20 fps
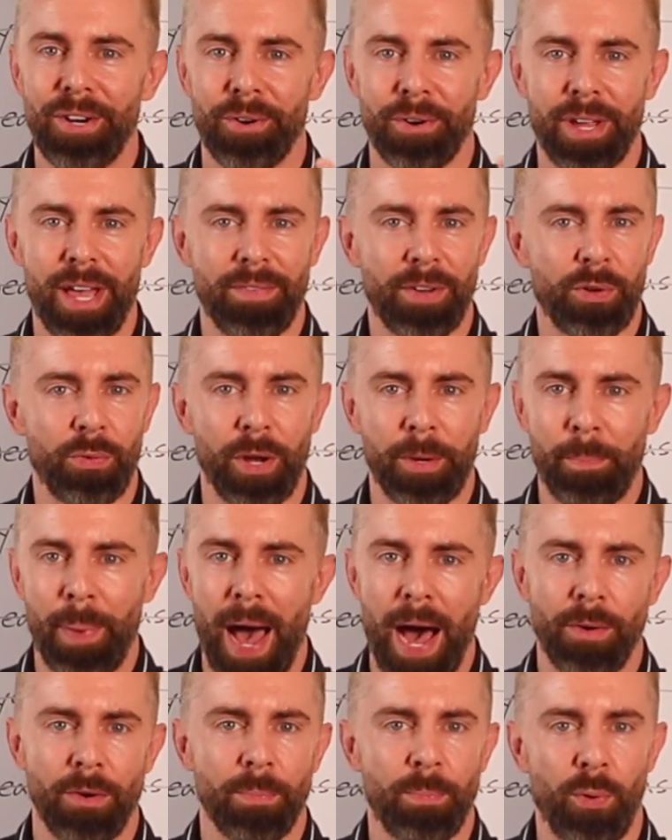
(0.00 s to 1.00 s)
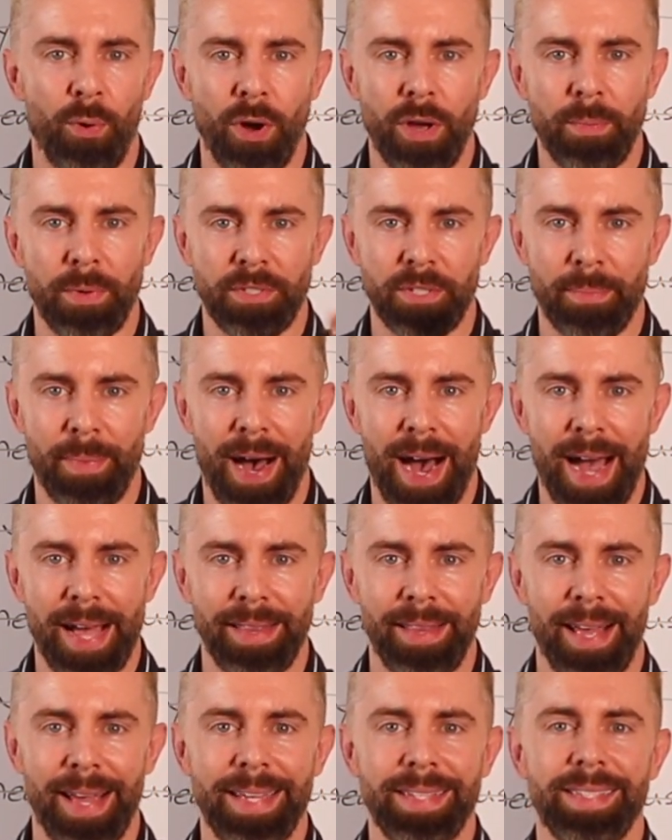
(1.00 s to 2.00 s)
or you have a quick PowerPoint with some
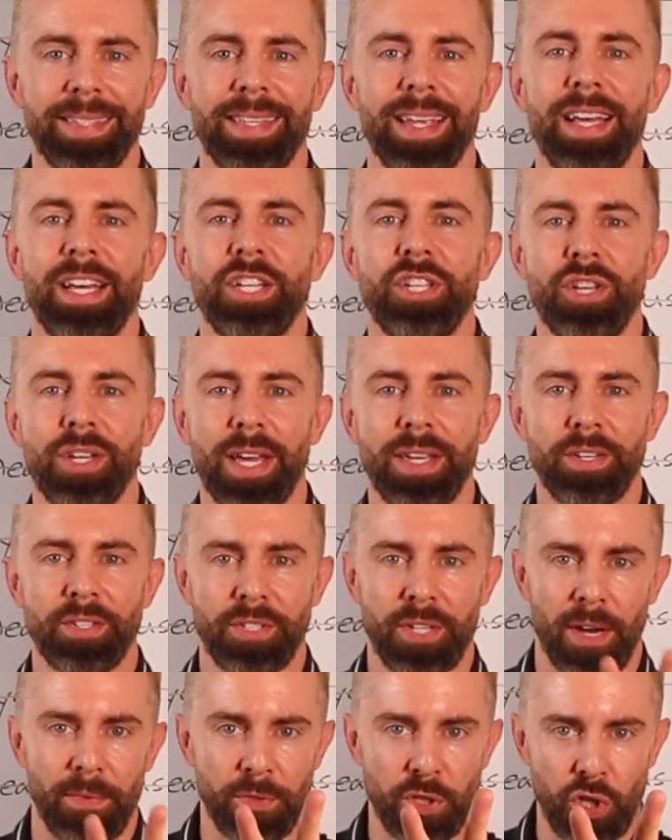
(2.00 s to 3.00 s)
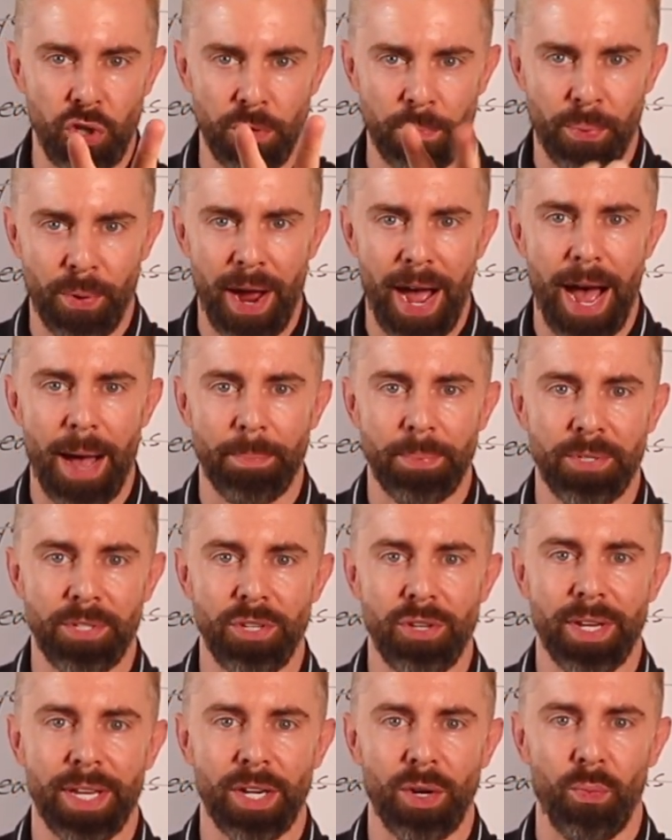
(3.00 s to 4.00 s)
highlights. You get yourself 2
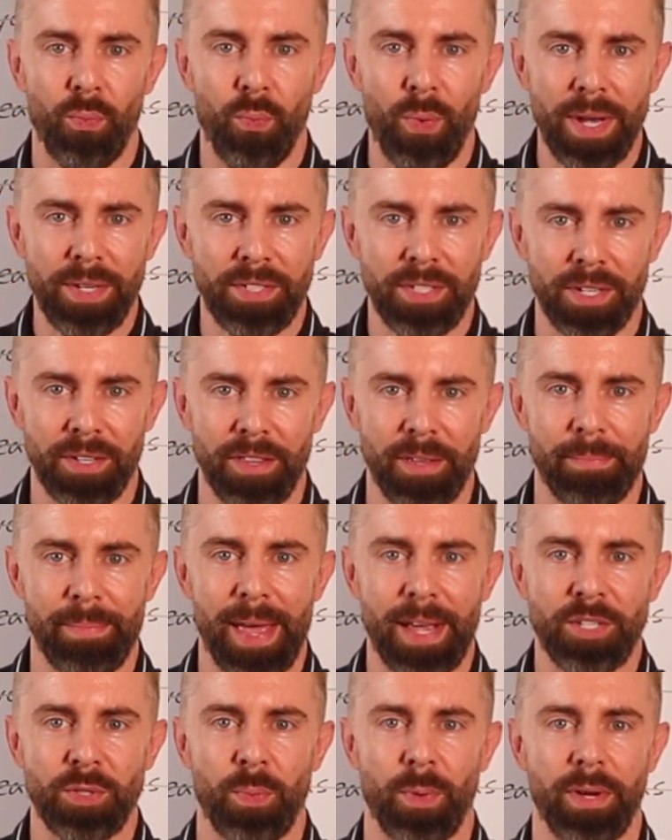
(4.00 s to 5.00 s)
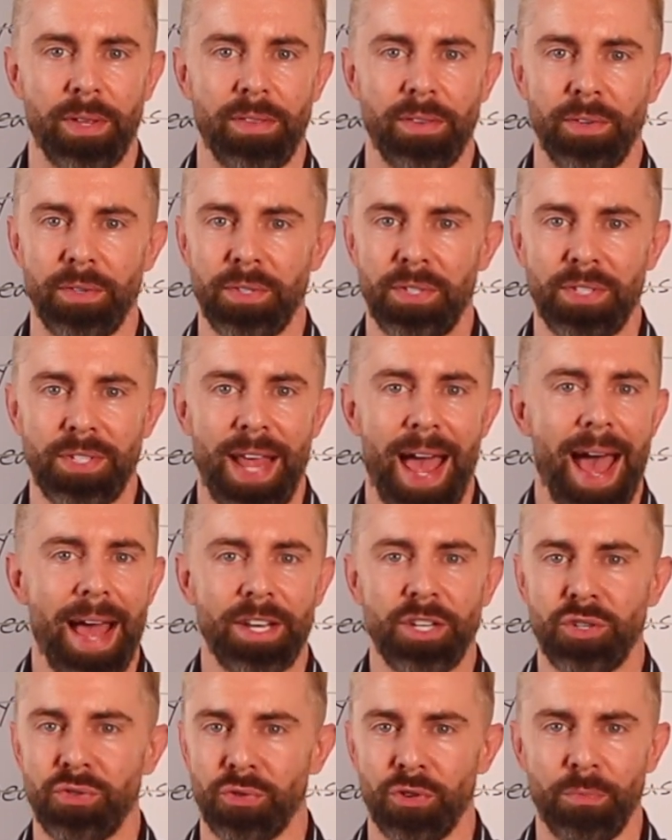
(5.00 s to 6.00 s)
props. You get a whistle that makes one of those
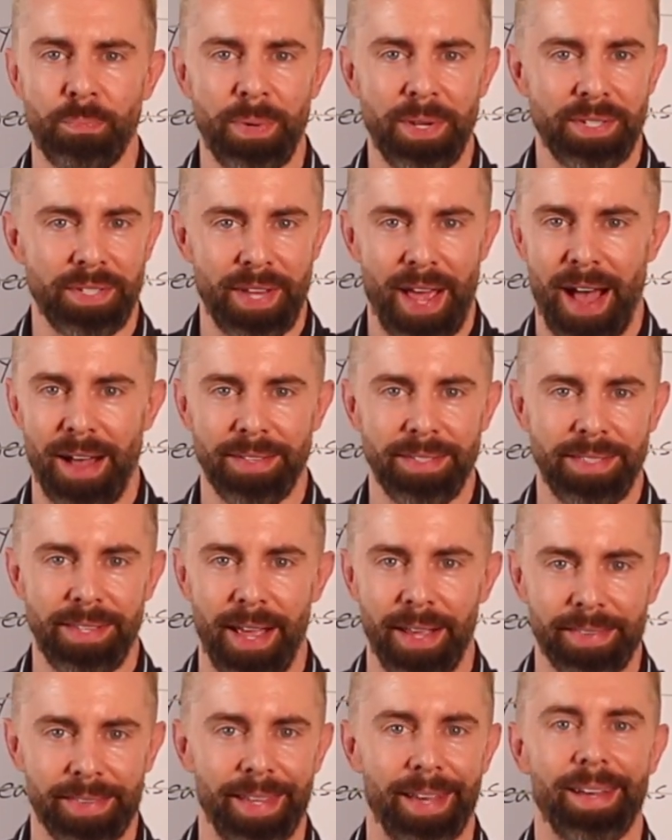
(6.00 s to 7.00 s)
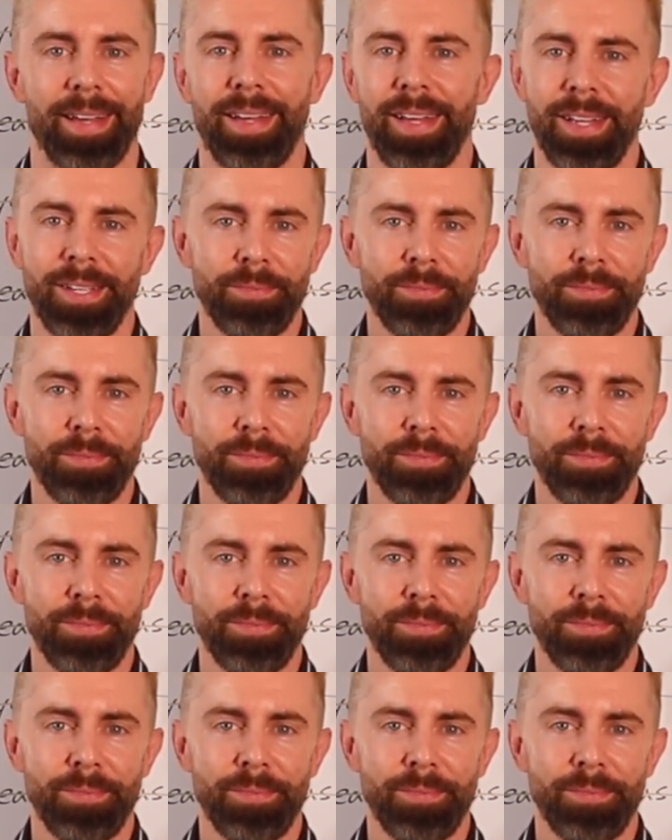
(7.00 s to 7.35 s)
sad, droopy sounds like the